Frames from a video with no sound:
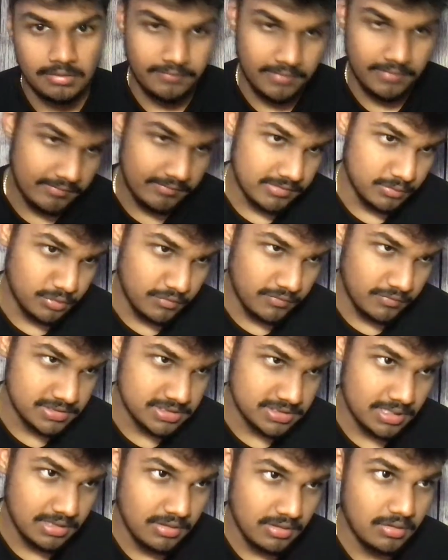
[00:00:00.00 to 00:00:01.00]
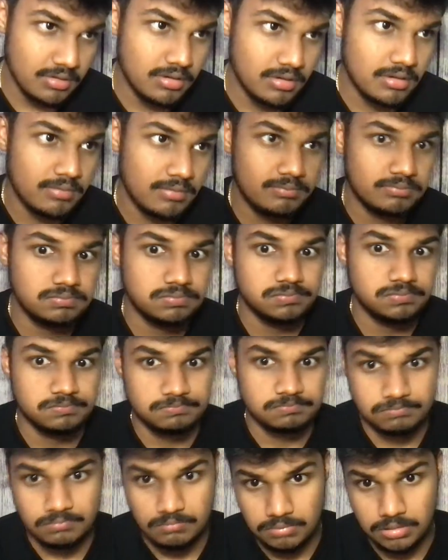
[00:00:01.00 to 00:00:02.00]
If they have to move in together,
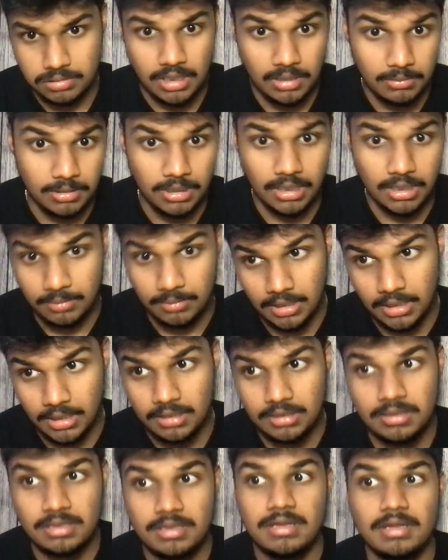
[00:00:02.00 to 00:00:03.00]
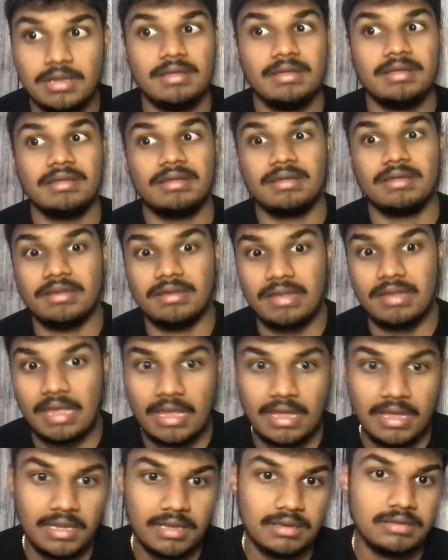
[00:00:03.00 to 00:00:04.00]
blah blah blah.
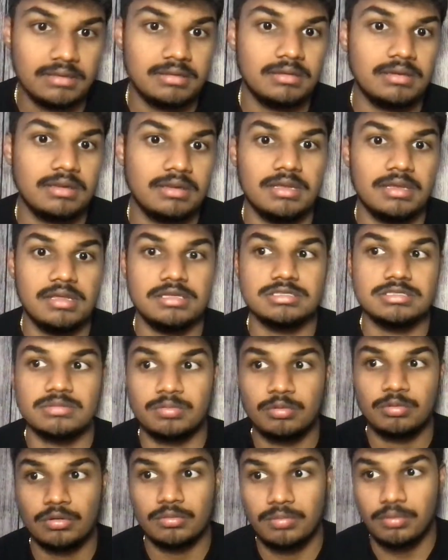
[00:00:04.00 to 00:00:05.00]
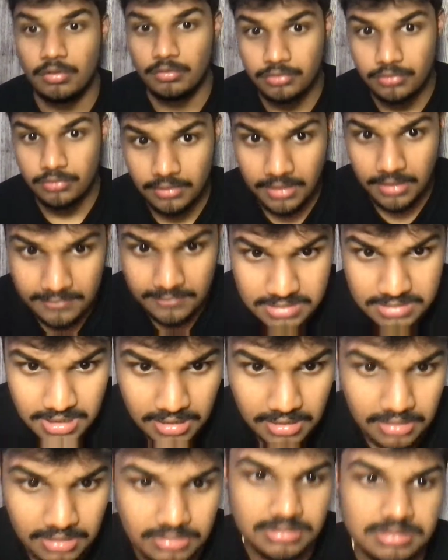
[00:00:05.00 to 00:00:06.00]
Can he support both their
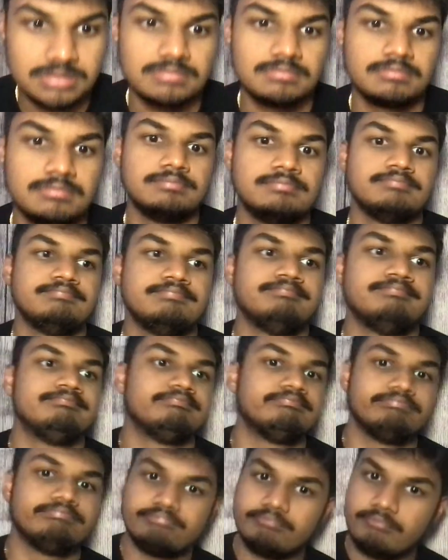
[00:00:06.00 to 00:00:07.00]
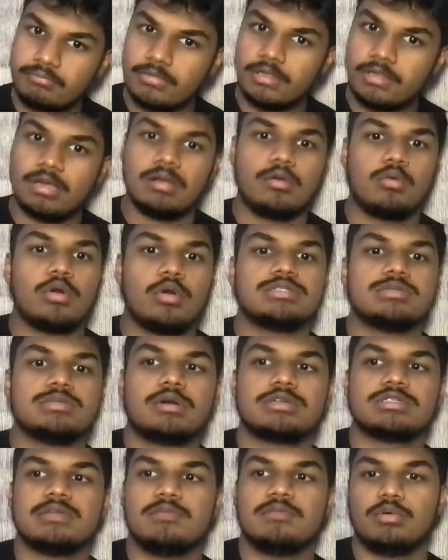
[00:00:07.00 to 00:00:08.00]
lifestyles? Question
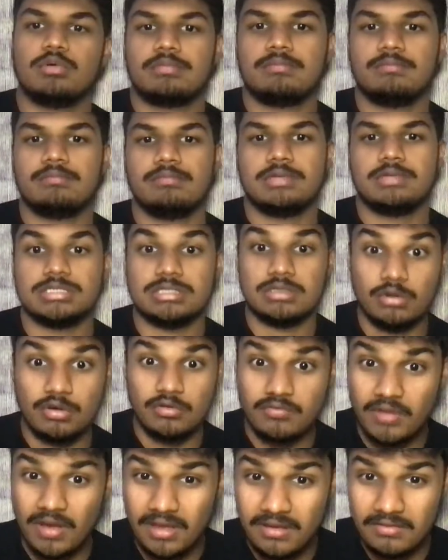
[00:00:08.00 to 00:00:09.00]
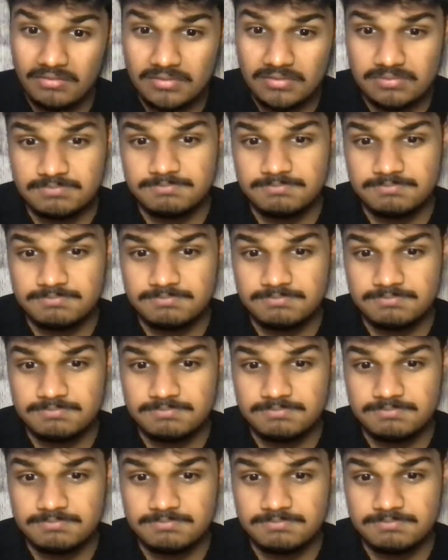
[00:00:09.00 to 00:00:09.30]
marks everywhere. He's 35.